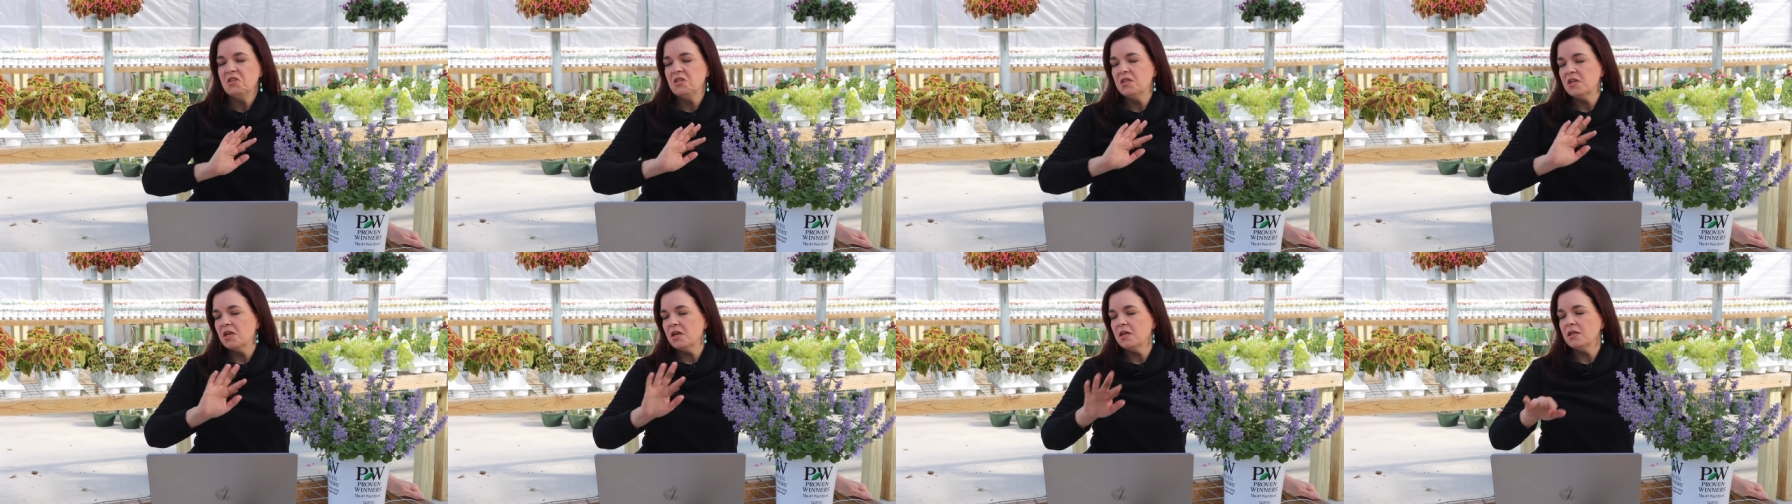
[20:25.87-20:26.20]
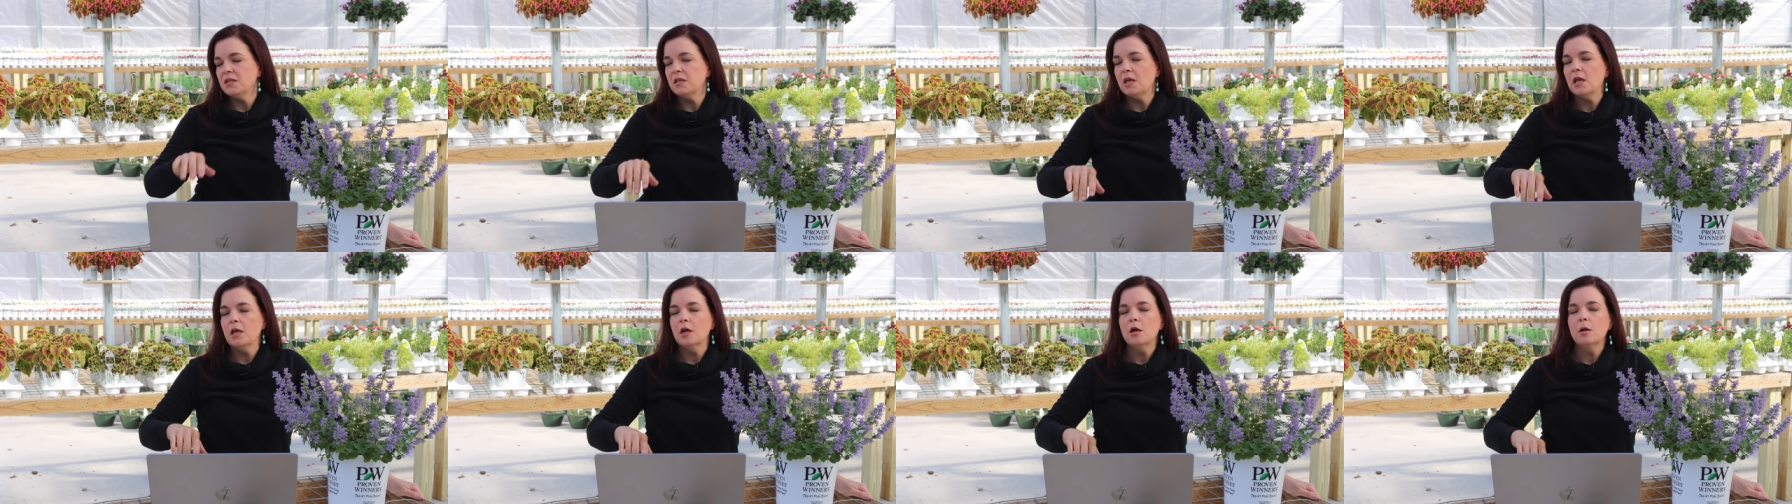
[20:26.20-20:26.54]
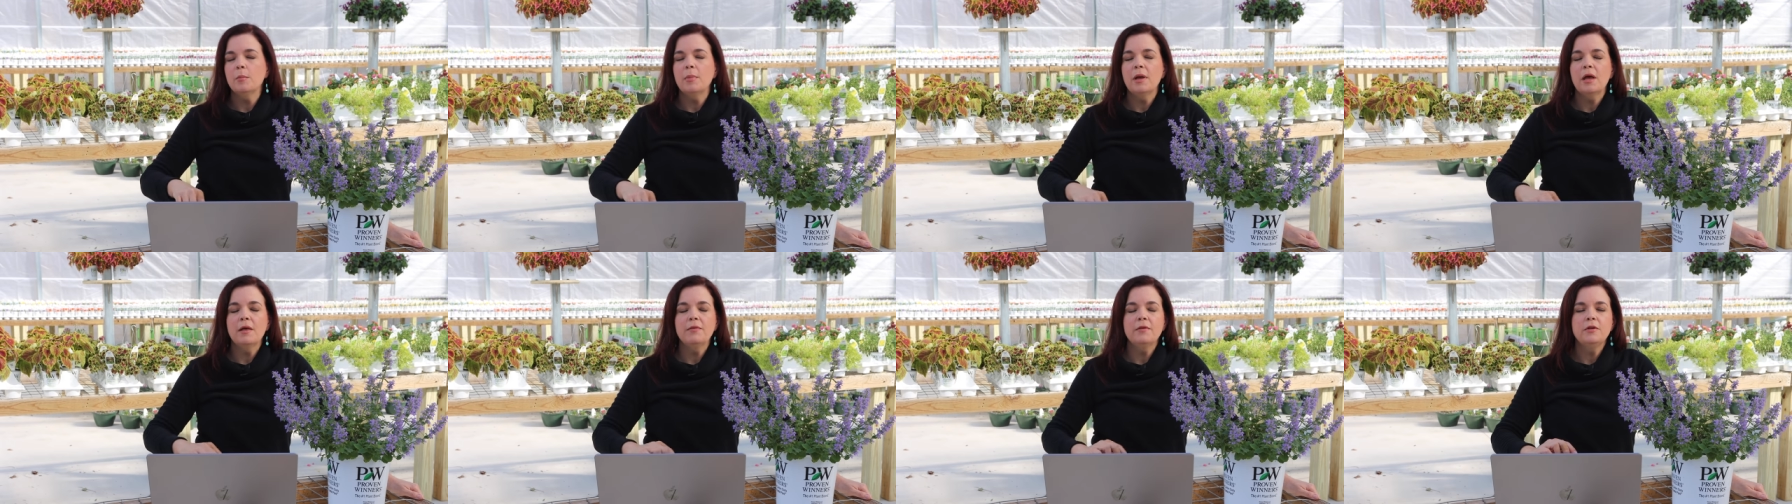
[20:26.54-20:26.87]
doesn't care
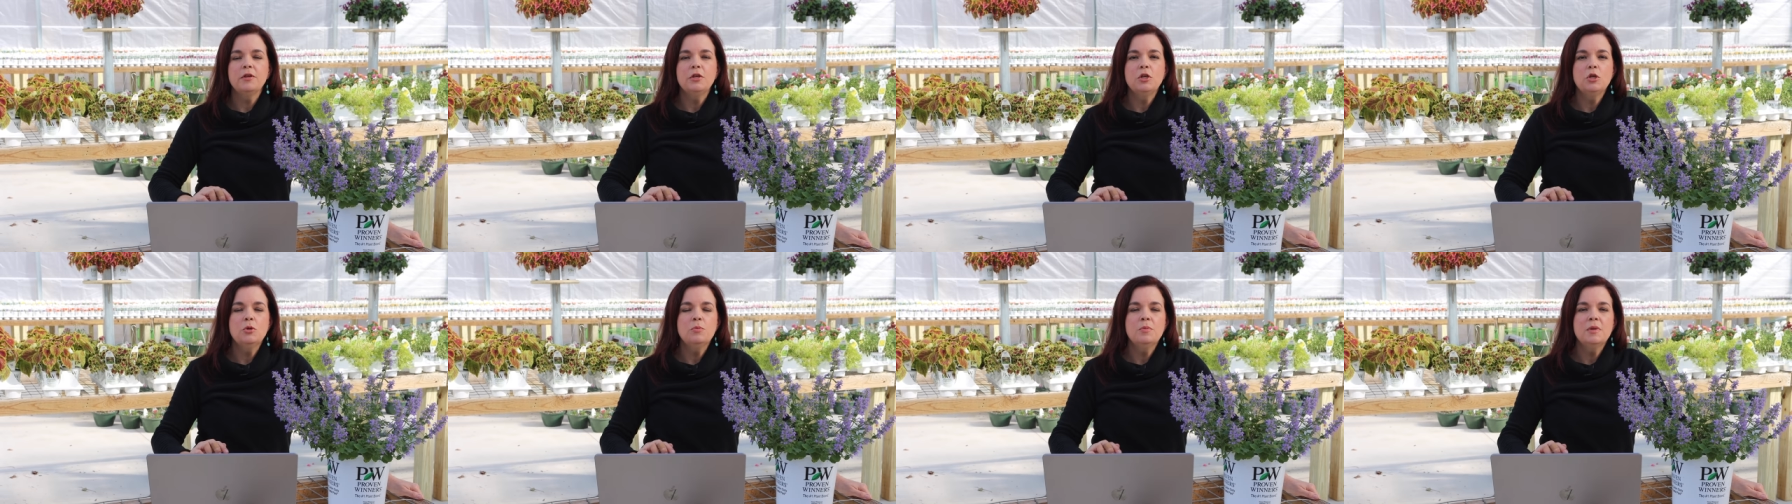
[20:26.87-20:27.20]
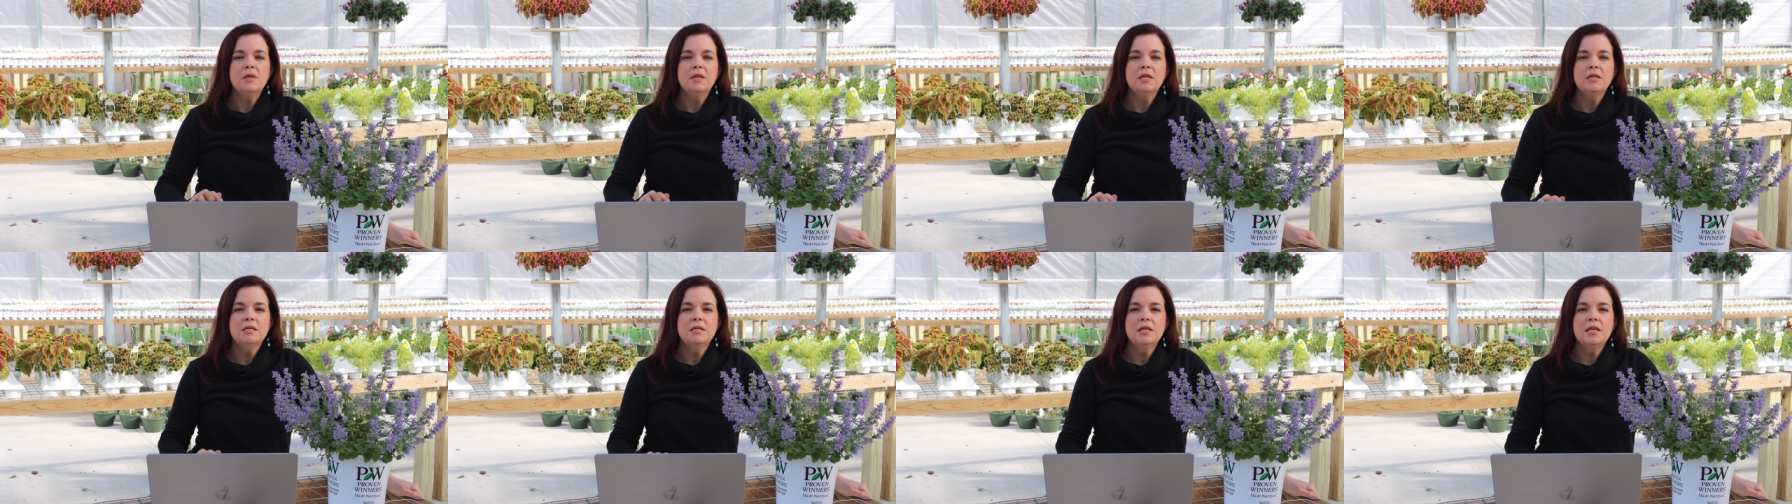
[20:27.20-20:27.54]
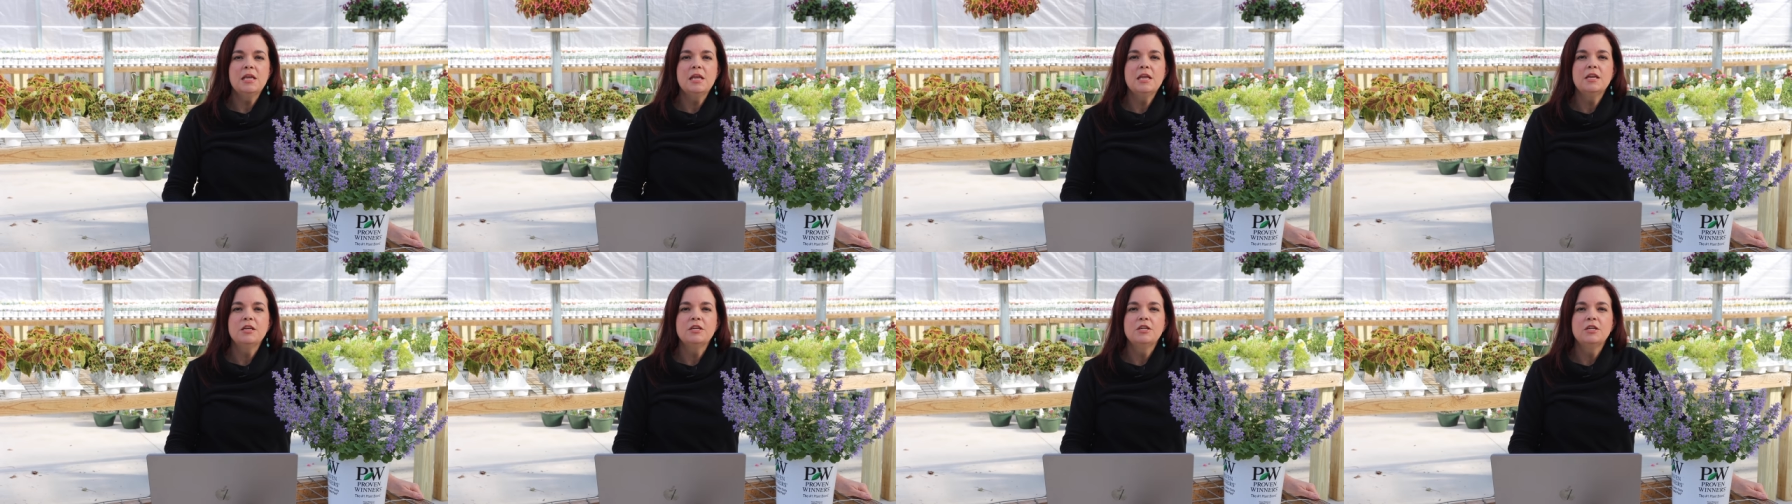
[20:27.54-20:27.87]
about the
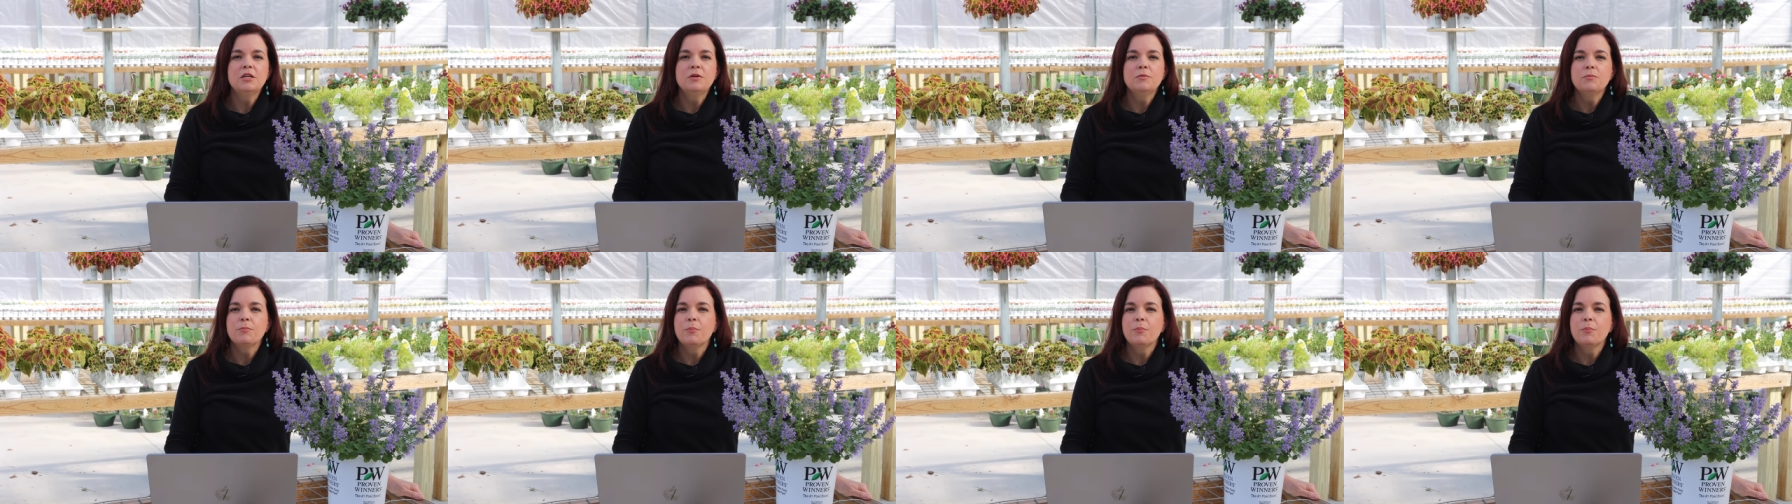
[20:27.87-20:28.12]
humidity,